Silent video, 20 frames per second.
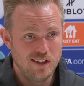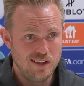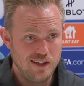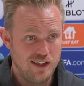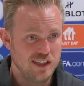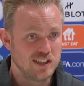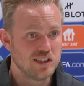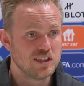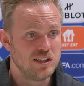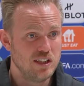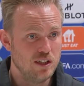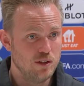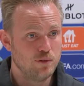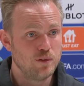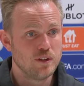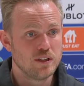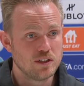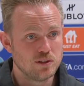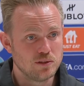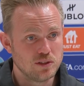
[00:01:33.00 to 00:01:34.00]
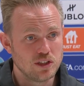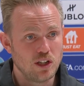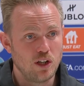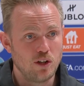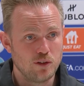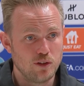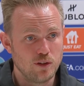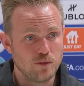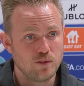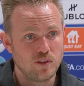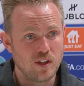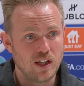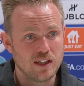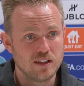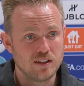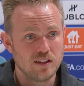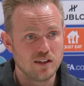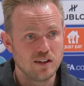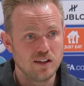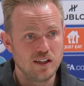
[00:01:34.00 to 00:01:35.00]
Then I still think there is a lot of
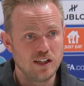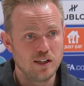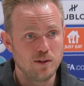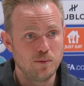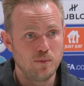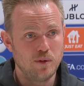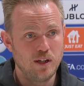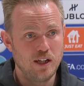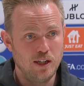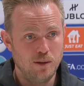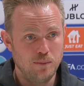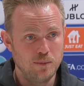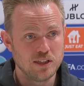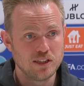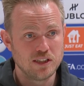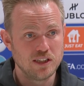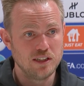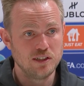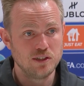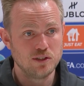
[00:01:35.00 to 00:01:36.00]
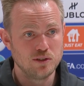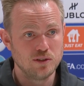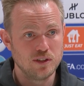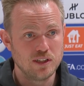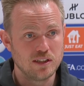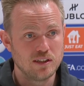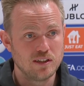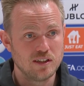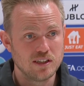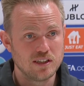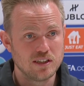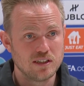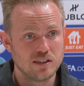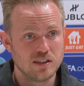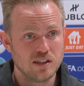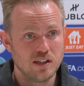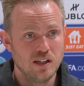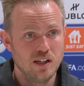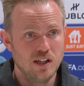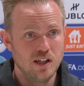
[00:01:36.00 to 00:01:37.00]
tactical en elements into it.
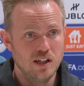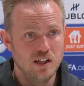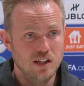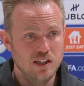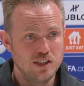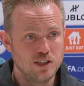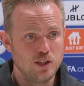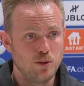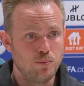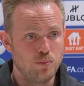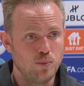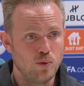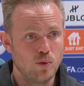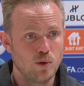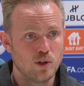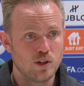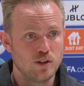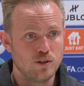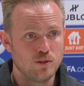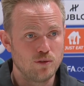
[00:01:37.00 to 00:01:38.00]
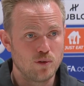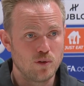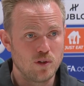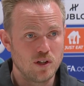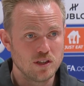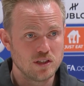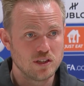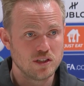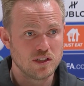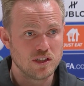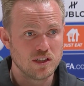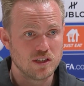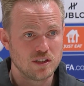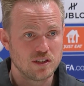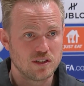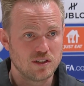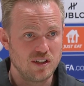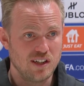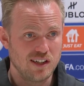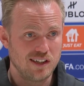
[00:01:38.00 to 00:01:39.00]
It's, it's important for us that,
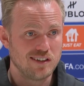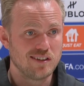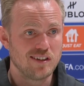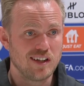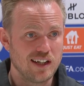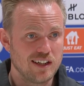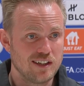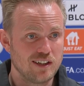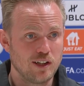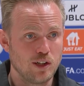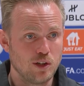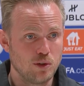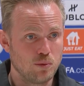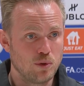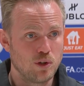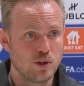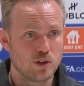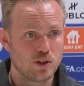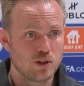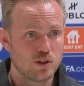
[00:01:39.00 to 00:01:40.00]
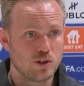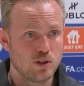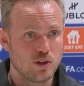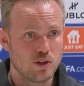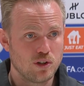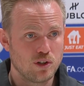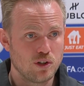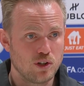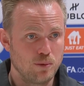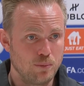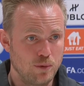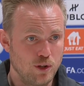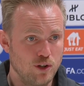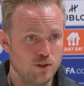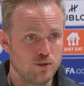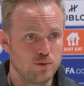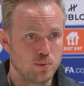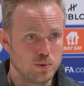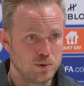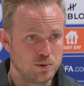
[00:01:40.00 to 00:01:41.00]
like, tactical work coming
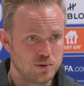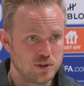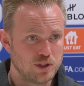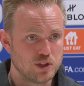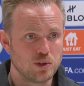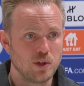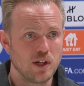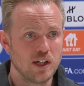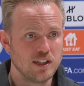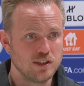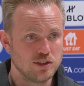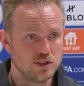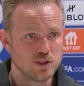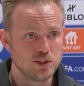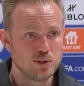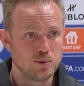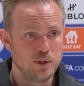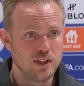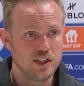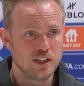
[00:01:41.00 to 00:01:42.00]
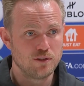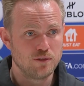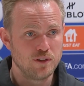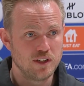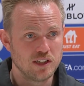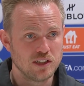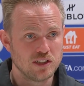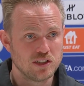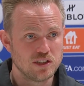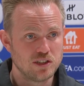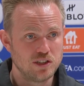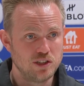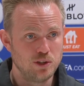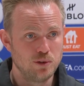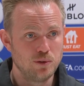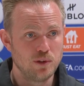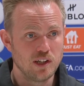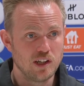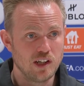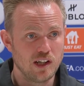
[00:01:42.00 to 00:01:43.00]
off, we're trying to tweak things
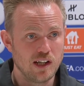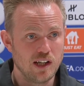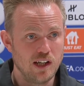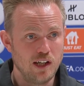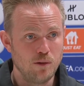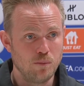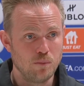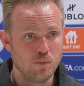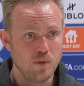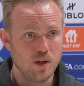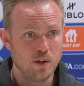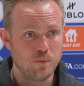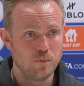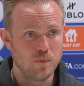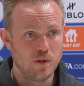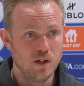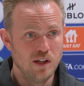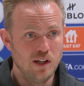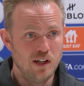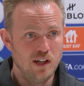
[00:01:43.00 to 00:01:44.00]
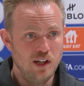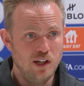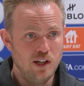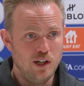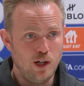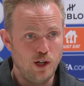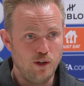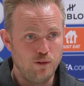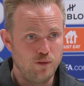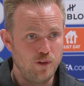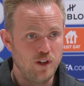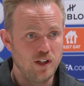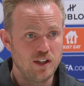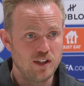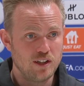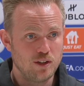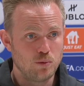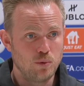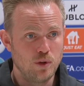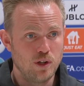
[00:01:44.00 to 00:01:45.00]
during the game. Um, I think
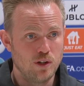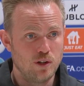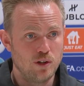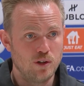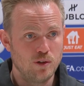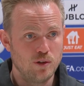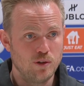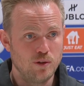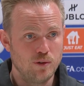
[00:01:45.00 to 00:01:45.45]
that we're,